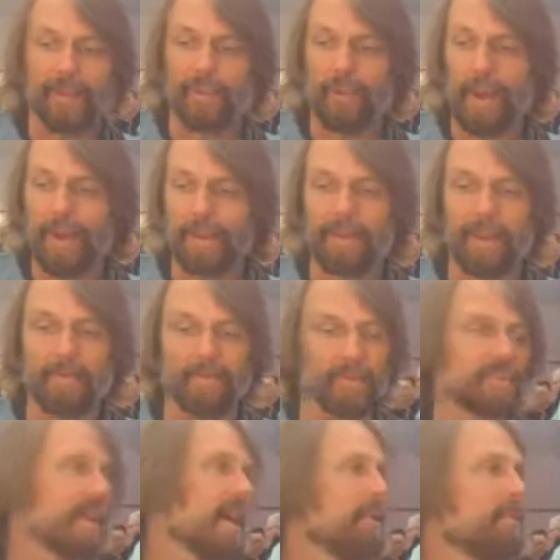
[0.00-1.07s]
traded them to
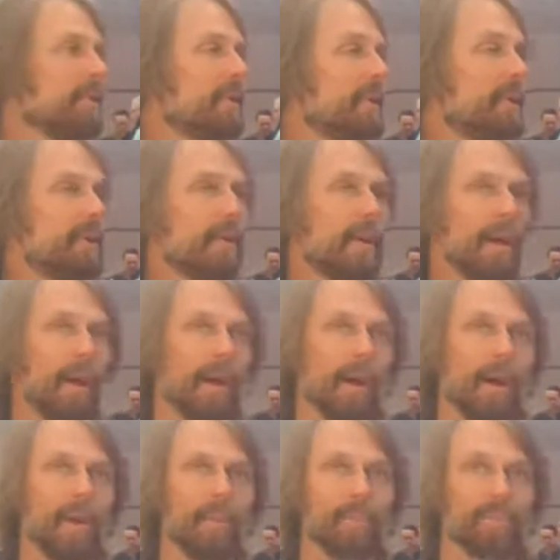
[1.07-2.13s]
Tampa.
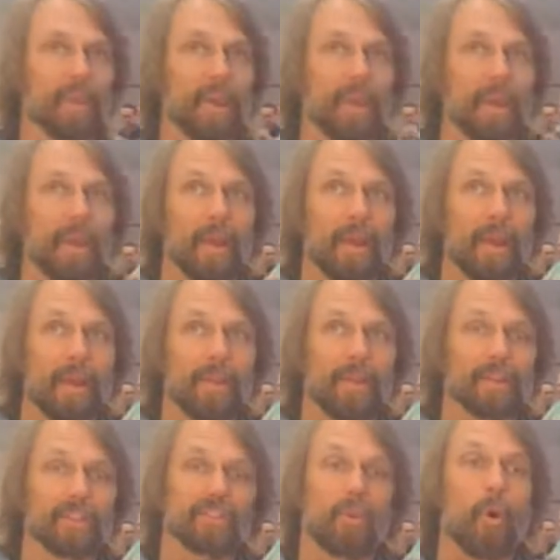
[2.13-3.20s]

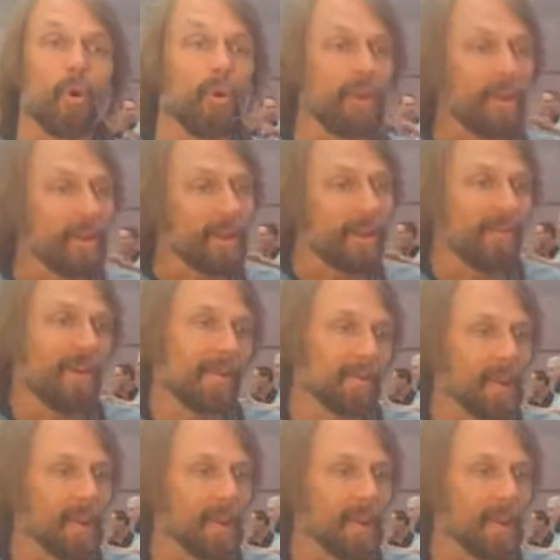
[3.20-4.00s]
The story of him